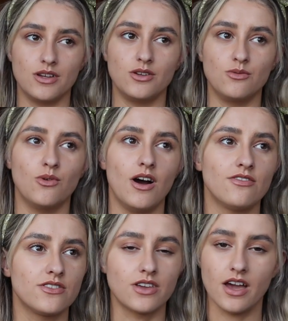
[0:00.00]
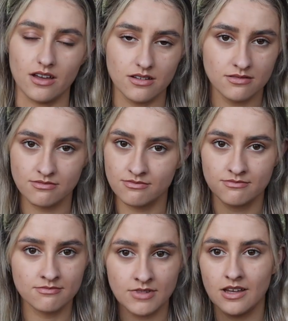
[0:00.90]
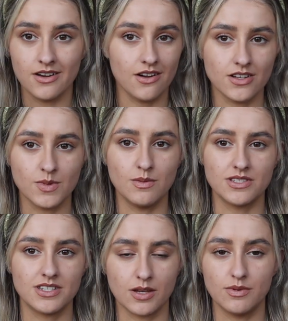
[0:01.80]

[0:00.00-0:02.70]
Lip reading: you will have to get a cast member to take a